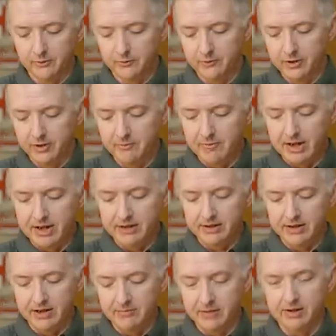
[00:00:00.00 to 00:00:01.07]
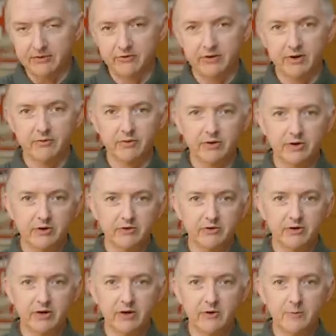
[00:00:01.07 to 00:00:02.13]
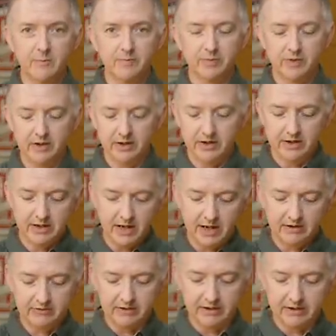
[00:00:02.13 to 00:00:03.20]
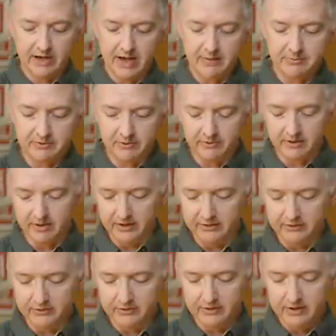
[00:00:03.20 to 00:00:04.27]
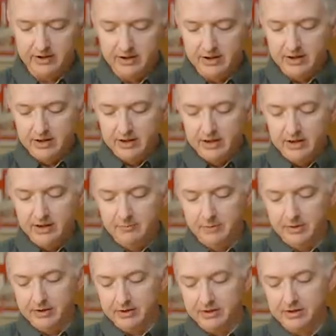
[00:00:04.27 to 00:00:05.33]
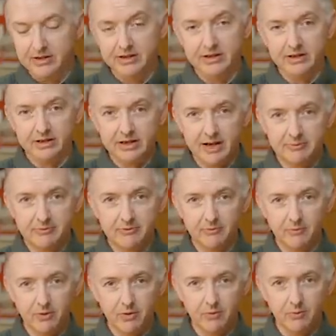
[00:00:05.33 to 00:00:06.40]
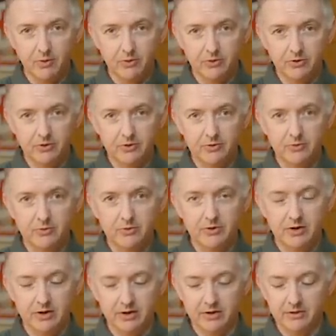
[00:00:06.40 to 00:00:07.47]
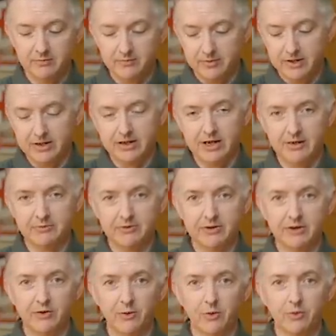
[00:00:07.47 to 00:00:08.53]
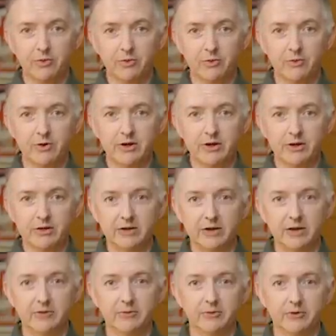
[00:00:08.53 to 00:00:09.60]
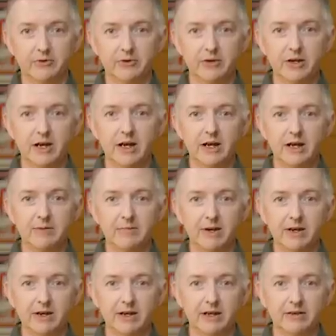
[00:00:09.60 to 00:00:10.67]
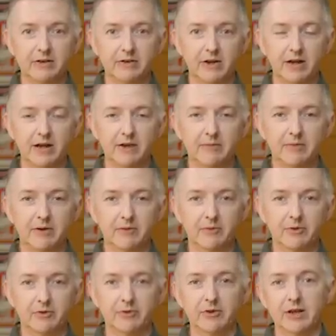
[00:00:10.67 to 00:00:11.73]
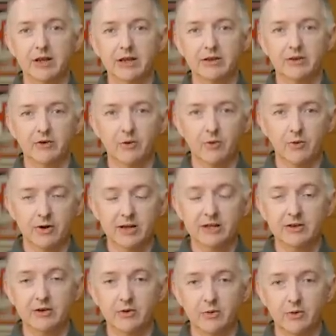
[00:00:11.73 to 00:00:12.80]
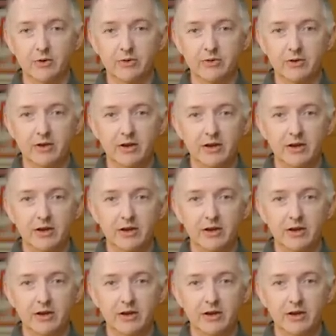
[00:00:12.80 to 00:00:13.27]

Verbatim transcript: a friend of mine that I met several years ago, and he actually captured this. But he didn't capture in World War II, uh, he captured it in North Korea. He was a CIA man at the time and was at the nor in the north